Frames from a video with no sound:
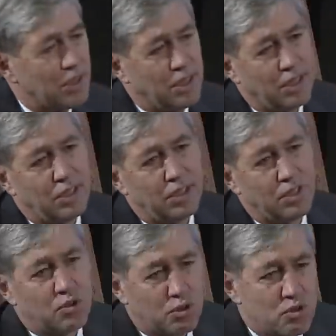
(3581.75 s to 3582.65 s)
And
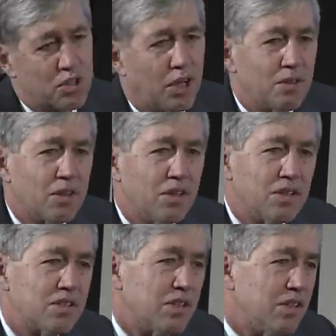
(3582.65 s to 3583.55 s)
it turns out
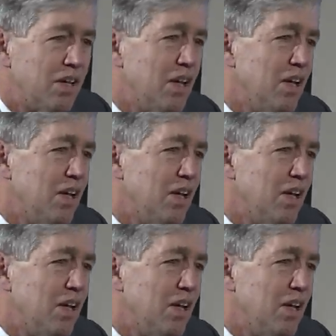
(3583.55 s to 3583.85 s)
that uh,